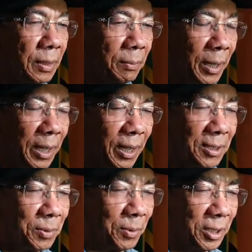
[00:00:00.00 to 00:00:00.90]
My
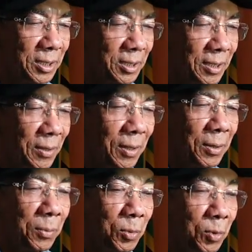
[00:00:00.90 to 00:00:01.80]
guidance to police
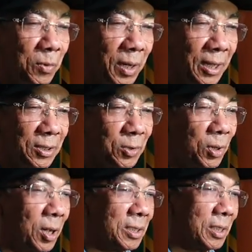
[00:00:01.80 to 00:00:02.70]
move as
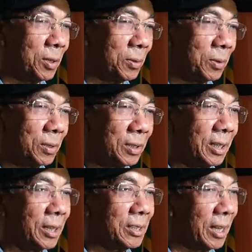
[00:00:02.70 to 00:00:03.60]
strong as they
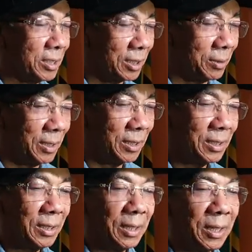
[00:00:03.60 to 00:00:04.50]
think is necessary,
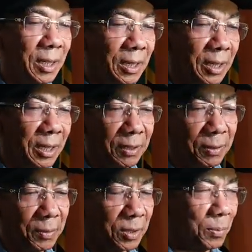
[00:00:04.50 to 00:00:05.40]
and I give
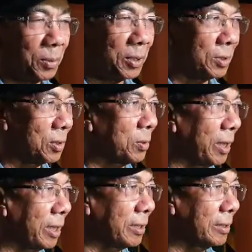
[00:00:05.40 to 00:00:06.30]
them the support that is required.